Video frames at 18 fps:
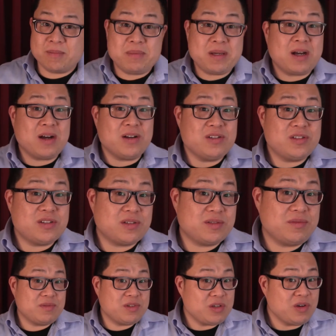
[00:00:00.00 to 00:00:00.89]
Because
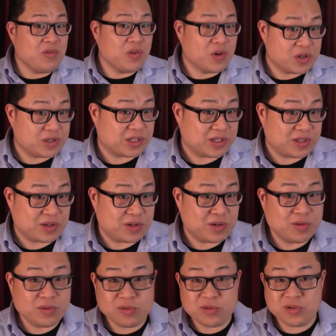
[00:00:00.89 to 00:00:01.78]
you've heard the
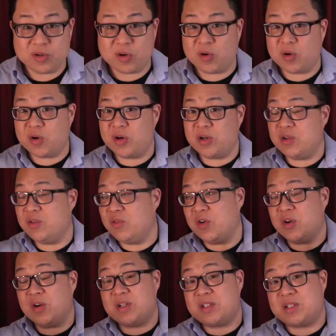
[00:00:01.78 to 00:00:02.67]
news, or you've
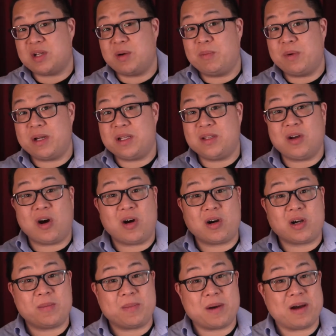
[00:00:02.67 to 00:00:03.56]
heard somebody
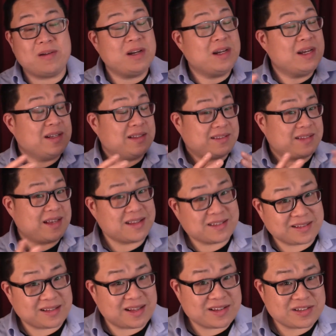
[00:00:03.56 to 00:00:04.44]
talk about
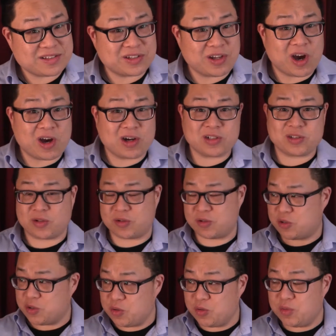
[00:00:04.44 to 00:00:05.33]
Tesla stocks or
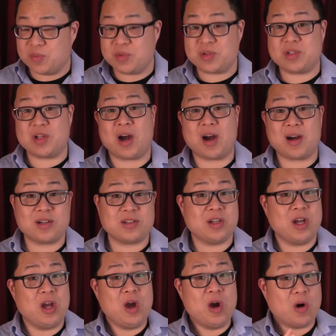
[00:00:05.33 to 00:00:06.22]
Zoom stocks
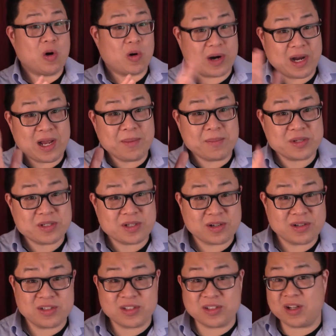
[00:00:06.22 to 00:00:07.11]
or
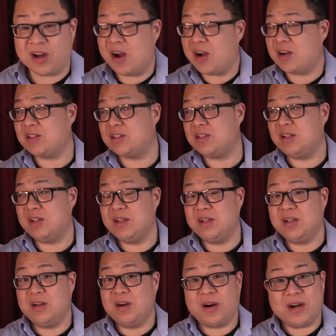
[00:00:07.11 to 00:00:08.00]
Amazon stocks,
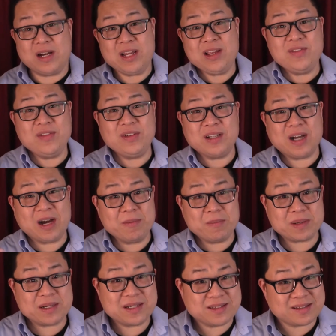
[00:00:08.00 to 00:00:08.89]
or even
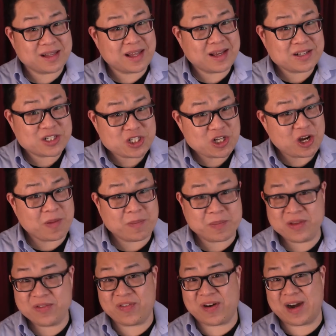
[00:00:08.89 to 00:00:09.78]
companies like
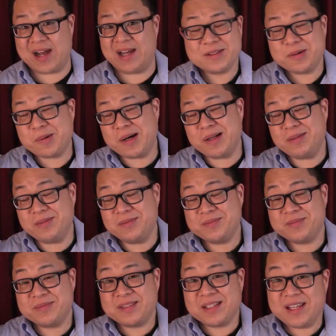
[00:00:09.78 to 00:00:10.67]
Shopify. Well,
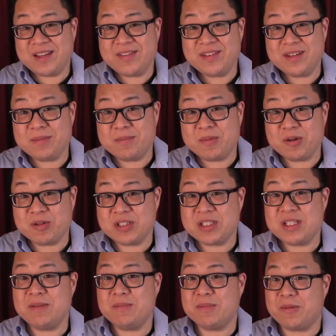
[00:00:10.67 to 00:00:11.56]
even the most
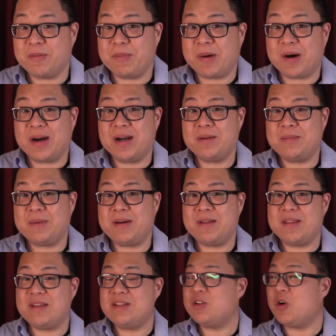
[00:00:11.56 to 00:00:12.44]
simple part
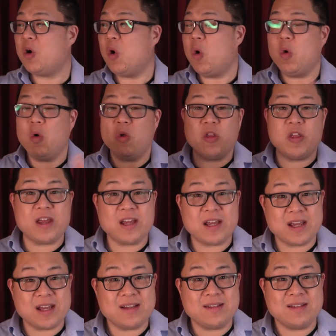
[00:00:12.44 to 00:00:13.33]
about this whole thing
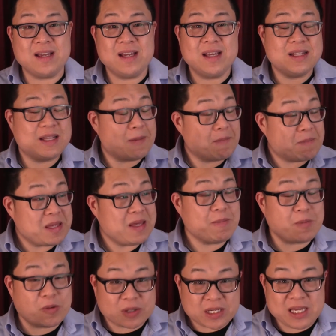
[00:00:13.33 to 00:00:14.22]
is that
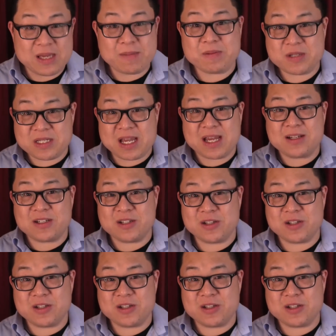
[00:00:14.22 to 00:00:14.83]
people keep saying to